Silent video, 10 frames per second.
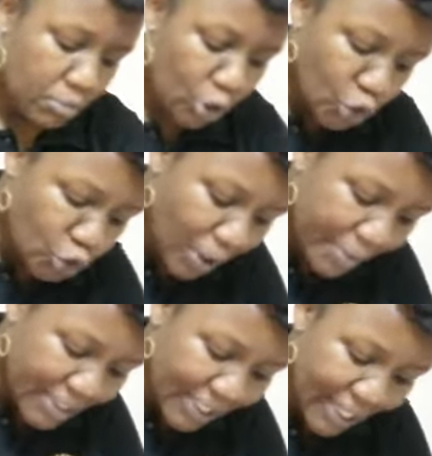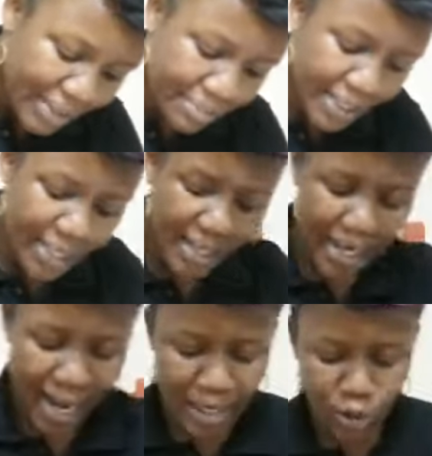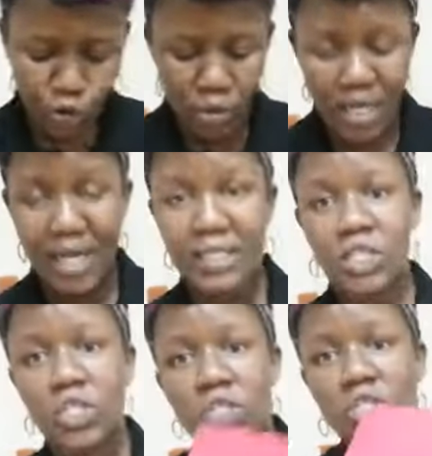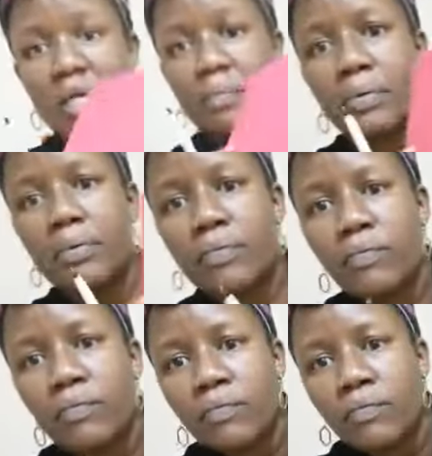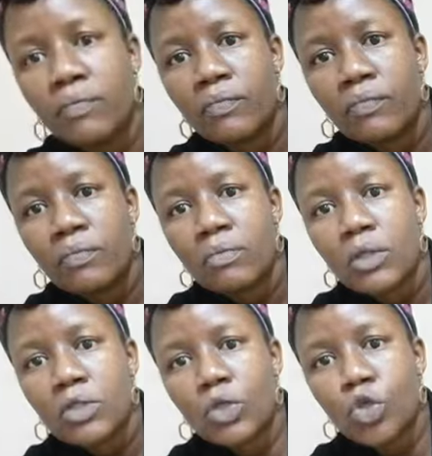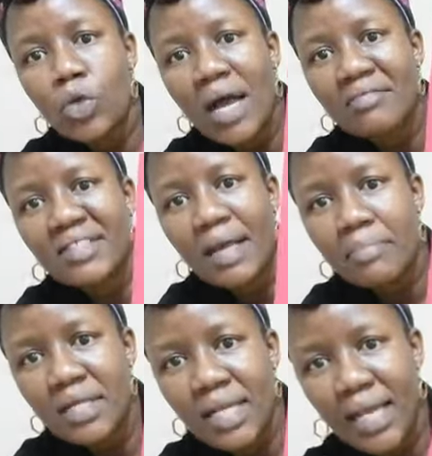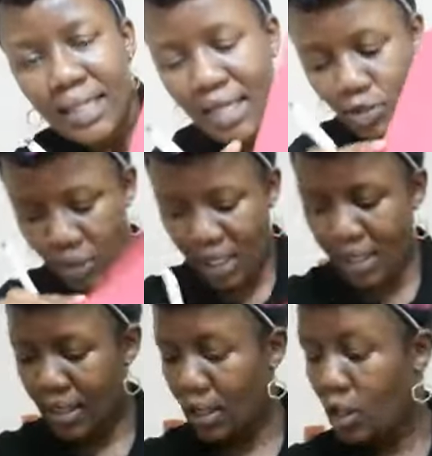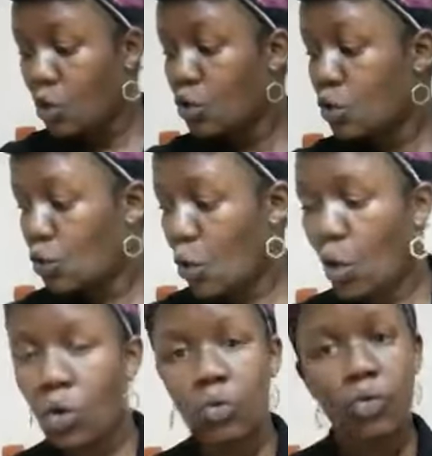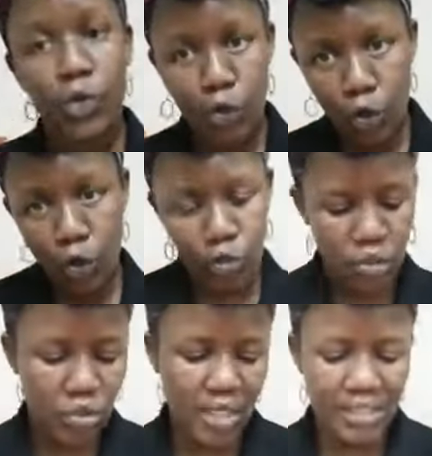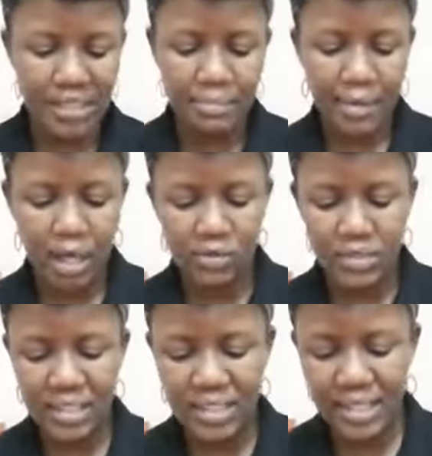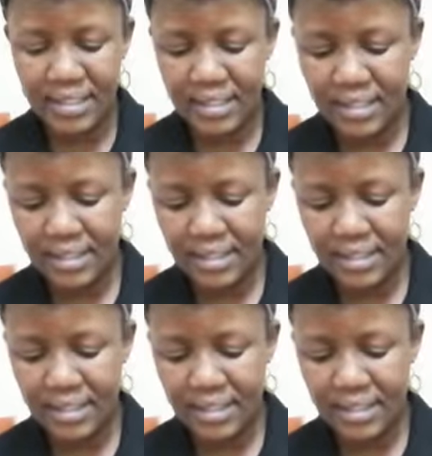because we are basically making a donut shape. So you have something like that, okay? So with your trusty pair of scissors,